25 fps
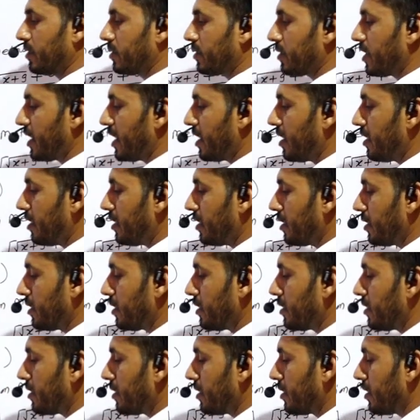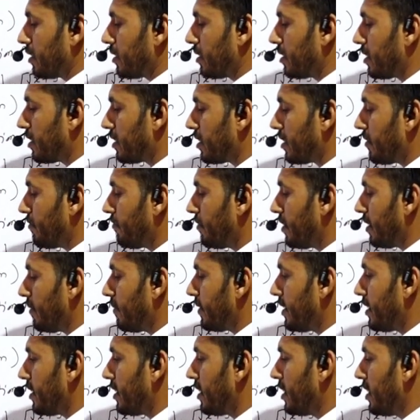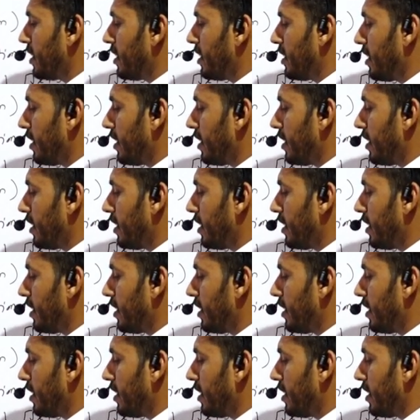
Then the term will be